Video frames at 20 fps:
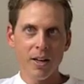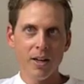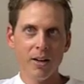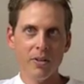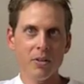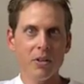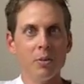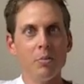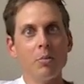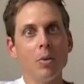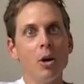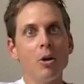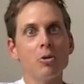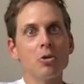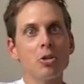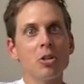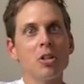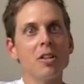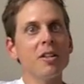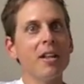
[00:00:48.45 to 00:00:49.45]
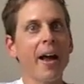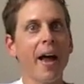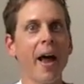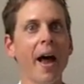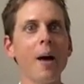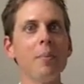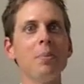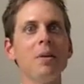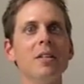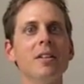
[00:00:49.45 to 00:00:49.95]
the emotion, the
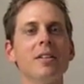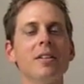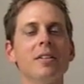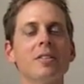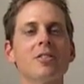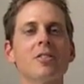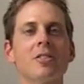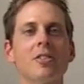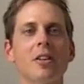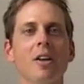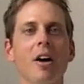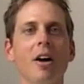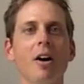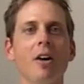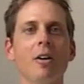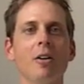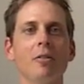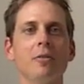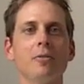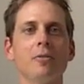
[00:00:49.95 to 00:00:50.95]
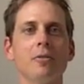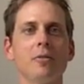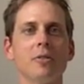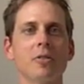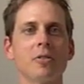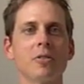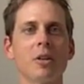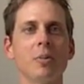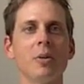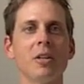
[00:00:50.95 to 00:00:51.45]
happiness of
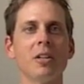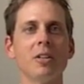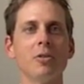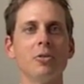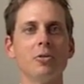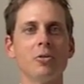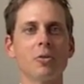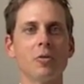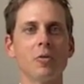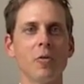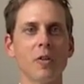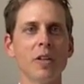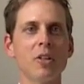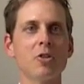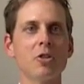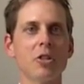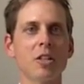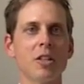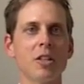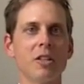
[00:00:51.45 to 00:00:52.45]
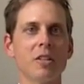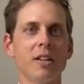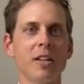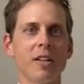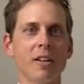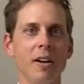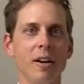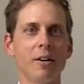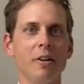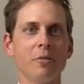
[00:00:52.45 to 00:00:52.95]
somebody who's finishing
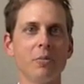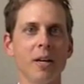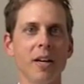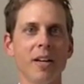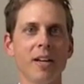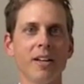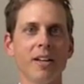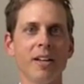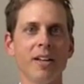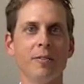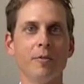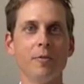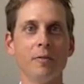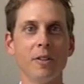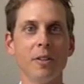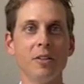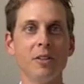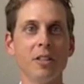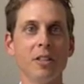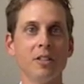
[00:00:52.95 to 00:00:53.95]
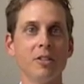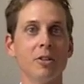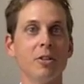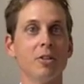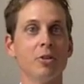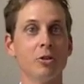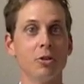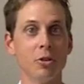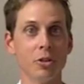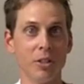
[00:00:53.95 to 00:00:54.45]
an Ironman and feeling
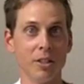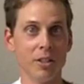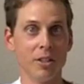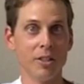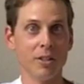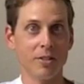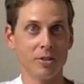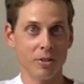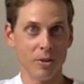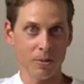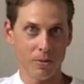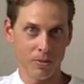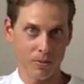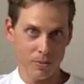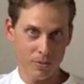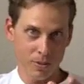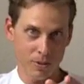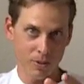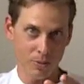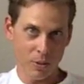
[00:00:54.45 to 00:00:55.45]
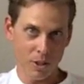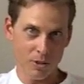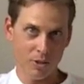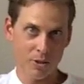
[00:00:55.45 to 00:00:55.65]
good. So let's